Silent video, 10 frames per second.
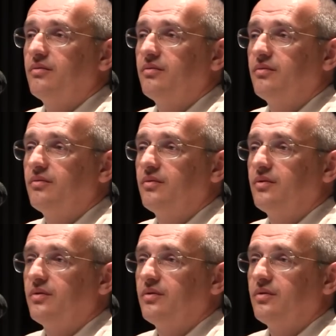
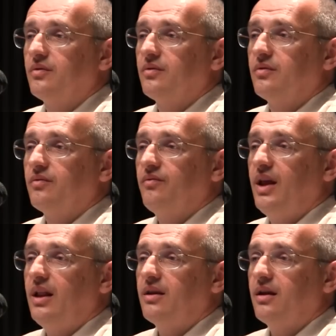Because
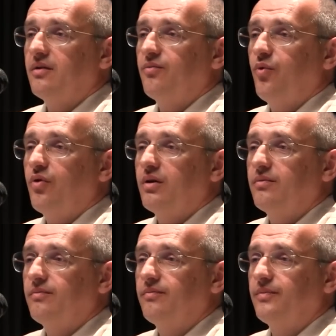
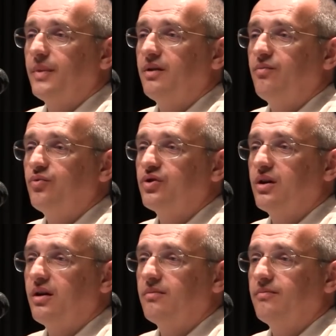you must believe
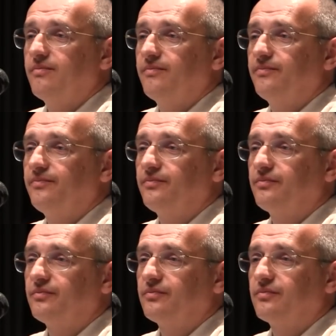in God and
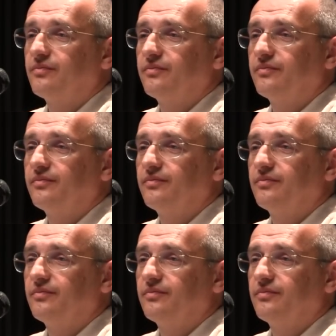not in man.